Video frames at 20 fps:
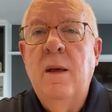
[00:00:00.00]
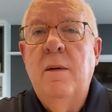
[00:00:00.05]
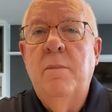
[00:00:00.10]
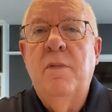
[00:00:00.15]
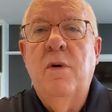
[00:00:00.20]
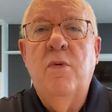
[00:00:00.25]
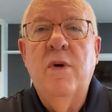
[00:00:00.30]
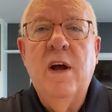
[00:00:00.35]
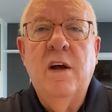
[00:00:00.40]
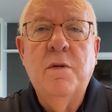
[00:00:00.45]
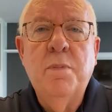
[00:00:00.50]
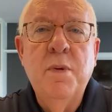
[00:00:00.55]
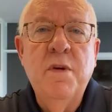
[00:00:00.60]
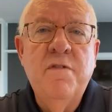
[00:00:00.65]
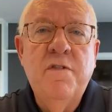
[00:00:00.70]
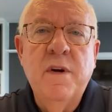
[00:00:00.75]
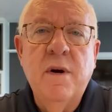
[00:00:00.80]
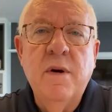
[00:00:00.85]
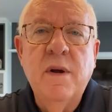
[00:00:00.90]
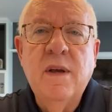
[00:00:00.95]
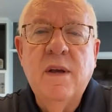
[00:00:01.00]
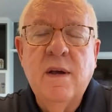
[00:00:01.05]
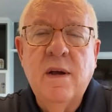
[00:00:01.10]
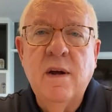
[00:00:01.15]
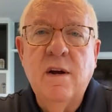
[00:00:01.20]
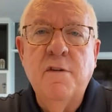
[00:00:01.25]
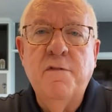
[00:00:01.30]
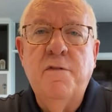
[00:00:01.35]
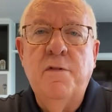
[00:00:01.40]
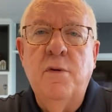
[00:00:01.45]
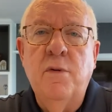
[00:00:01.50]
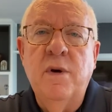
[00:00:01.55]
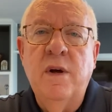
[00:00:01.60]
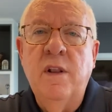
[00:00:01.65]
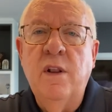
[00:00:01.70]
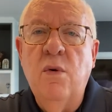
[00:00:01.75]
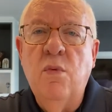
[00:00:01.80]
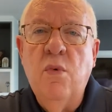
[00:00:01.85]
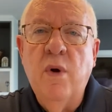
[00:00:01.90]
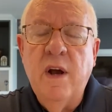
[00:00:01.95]
But we have to be very careful
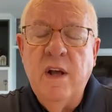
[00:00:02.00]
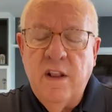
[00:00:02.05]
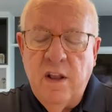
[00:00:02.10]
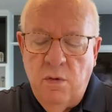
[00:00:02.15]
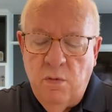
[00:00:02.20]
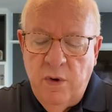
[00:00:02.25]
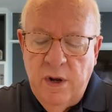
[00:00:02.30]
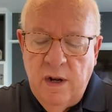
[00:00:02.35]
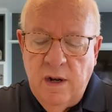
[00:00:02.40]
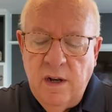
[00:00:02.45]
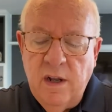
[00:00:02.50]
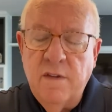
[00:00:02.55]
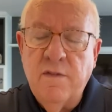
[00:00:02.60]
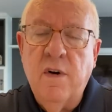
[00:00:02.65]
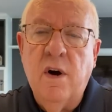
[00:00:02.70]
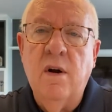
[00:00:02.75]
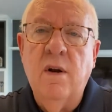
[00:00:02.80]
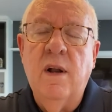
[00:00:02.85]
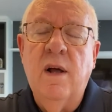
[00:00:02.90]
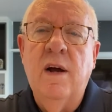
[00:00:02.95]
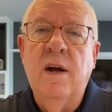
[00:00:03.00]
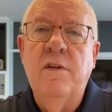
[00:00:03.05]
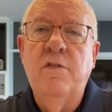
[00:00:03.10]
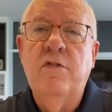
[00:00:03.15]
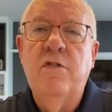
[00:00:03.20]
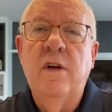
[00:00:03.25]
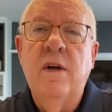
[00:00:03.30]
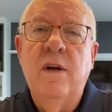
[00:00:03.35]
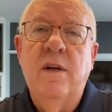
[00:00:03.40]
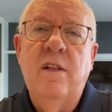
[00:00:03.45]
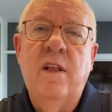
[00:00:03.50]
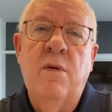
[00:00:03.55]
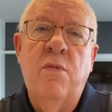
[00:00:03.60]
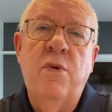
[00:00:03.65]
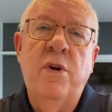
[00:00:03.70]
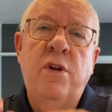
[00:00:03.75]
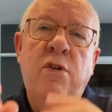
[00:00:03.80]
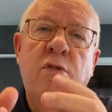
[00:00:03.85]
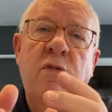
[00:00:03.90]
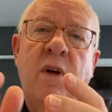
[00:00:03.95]
in the way that we live our lives that
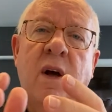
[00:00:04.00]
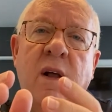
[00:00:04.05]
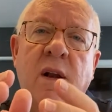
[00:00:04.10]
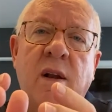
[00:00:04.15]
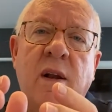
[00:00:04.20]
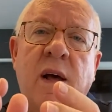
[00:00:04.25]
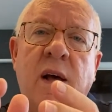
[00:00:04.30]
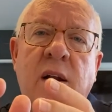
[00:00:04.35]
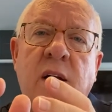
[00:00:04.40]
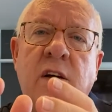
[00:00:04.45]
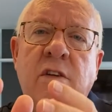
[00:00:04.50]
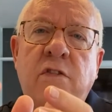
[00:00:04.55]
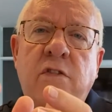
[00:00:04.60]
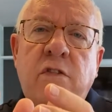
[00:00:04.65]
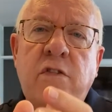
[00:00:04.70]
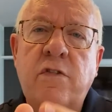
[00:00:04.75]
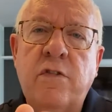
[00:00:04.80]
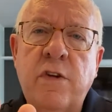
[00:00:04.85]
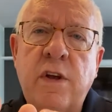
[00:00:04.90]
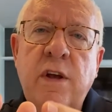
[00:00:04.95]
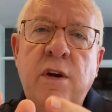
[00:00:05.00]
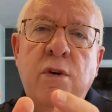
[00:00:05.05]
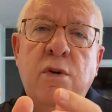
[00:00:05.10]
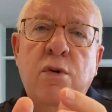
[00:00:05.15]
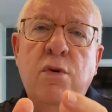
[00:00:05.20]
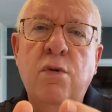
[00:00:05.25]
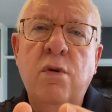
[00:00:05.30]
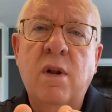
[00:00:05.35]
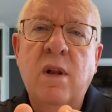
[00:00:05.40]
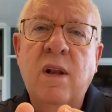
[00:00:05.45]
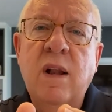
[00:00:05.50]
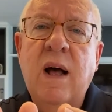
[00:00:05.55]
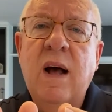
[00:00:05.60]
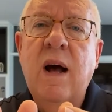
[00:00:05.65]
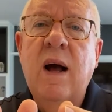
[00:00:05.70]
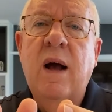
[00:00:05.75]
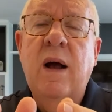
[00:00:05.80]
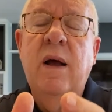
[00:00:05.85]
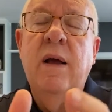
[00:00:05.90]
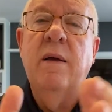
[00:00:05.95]
we do not let a single
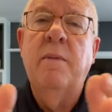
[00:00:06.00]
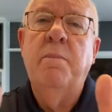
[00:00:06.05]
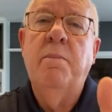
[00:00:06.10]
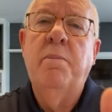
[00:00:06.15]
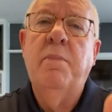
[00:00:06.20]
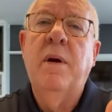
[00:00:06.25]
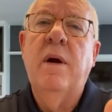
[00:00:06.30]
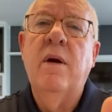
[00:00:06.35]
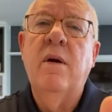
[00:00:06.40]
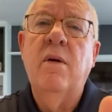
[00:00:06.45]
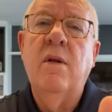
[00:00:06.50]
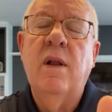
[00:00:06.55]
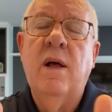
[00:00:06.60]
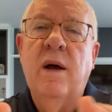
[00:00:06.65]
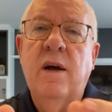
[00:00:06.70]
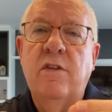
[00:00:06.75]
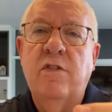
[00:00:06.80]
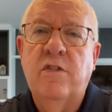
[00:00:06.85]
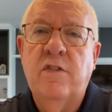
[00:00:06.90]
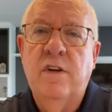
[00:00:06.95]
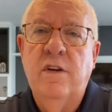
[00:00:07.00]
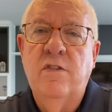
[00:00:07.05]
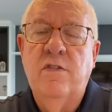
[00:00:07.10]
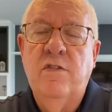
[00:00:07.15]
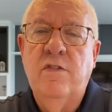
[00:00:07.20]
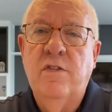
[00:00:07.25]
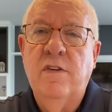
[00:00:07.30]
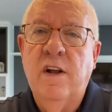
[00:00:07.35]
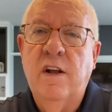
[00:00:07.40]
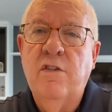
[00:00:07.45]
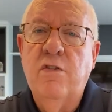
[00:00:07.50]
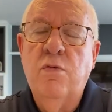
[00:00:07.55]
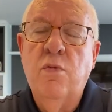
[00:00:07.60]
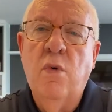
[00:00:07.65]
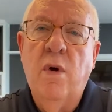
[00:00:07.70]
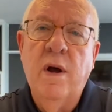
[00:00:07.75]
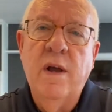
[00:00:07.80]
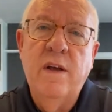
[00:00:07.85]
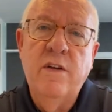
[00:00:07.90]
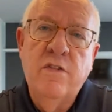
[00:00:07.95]
lie paralyze us. That's
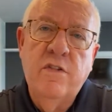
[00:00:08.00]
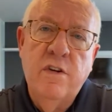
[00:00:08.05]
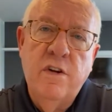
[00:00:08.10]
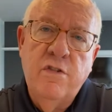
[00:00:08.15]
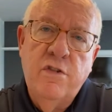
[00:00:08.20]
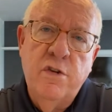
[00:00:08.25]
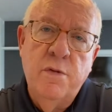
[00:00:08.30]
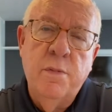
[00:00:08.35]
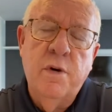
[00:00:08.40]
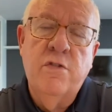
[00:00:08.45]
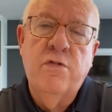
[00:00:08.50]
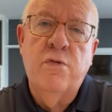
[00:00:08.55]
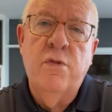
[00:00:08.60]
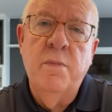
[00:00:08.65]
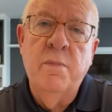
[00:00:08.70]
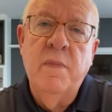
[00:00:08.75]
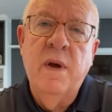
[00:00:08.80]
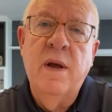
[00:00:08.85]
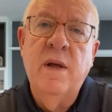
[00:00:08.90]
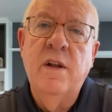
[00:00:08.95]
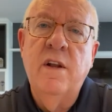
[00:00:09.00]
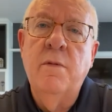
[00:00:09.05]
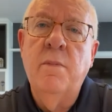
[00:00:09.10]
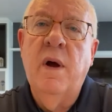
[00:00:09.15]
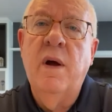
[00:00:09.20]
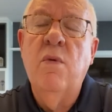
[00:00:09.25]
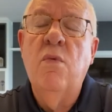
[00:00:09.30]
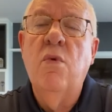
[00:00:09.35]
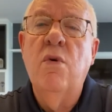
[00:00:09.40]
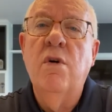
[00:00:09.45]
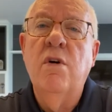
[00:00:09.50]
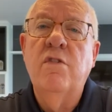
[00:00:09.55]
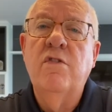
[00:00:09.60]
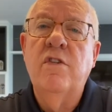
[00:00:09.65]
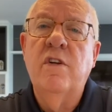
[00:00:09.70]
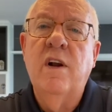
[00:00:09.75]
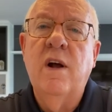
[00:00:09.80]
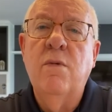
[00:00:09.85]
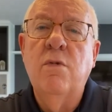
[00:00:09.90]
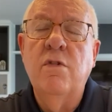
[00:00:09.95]
why he says, you must remain in my words
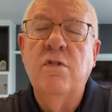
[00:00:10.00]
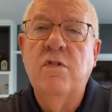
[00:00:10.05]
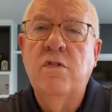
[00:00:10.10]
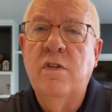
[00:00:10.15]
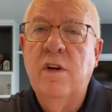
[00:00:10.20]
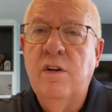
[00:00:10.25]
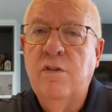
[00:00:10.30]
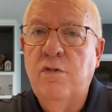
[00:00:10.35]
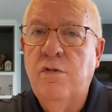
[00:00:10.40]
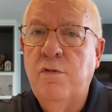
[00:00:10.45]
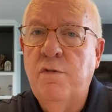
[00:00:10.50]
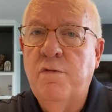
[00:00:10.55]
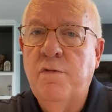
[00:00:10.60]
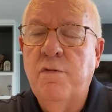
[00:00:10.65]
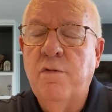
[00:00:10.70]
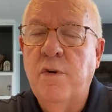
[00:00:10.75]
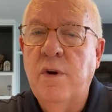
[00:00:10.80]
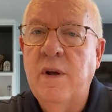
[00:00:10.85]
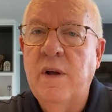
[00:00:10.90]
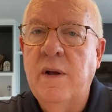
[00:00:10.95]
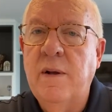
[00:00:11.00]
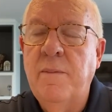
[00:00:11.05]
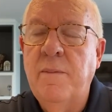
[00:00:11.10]
and I will set you free.